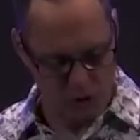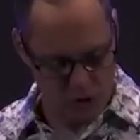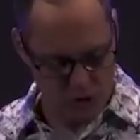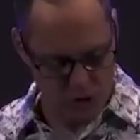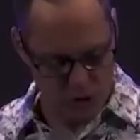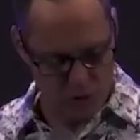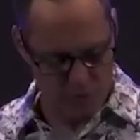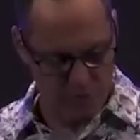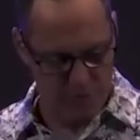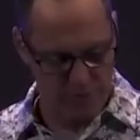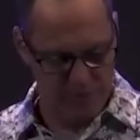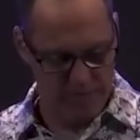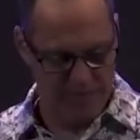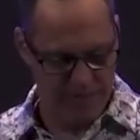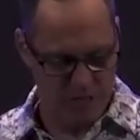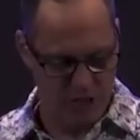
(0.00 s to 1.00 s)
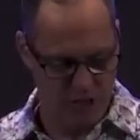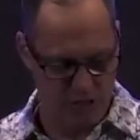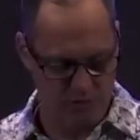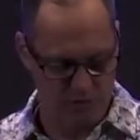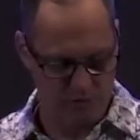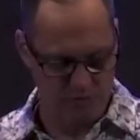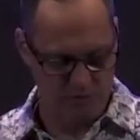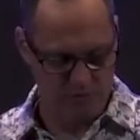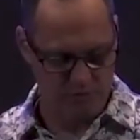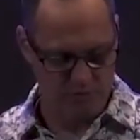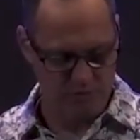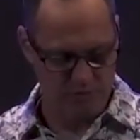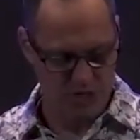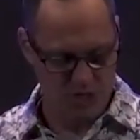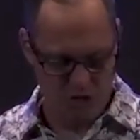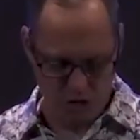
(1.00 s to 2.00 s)
a certain publication,
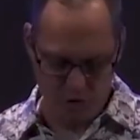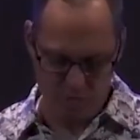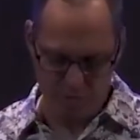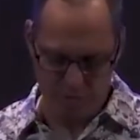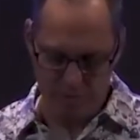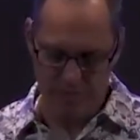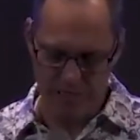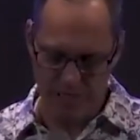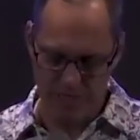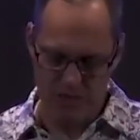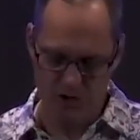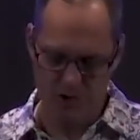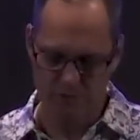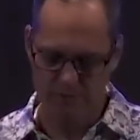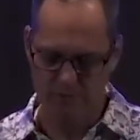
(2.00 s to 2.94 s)
a certain publication.